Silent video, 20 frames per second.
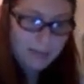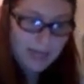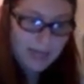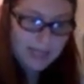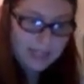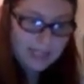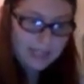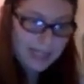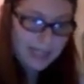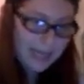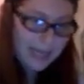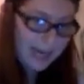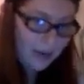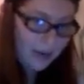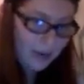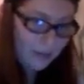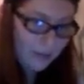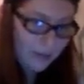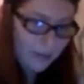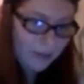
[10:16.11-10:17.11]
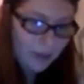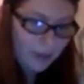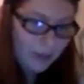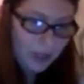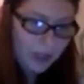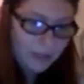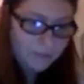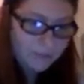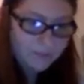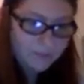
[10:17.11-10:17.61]
Inside Out
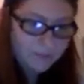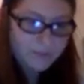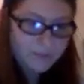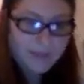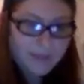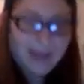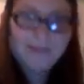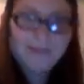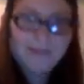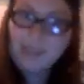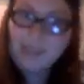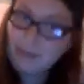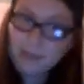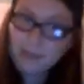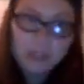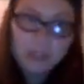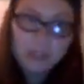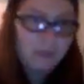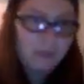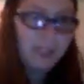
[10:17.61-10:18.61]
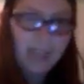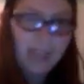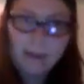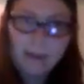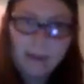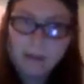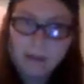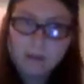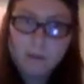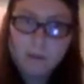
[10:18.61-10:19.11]
Freefall. I'm definitely using
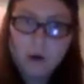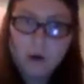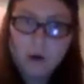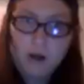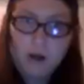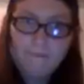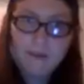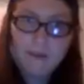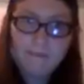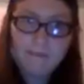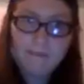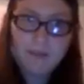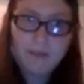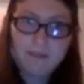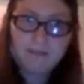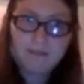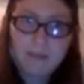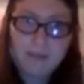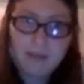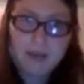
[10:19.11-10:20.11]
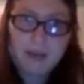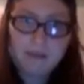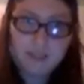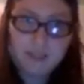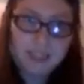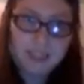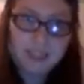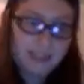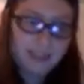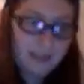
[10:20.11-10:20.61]
that a little more often, but not
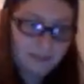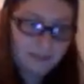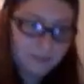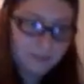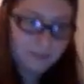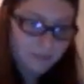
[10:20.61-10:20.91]
recently.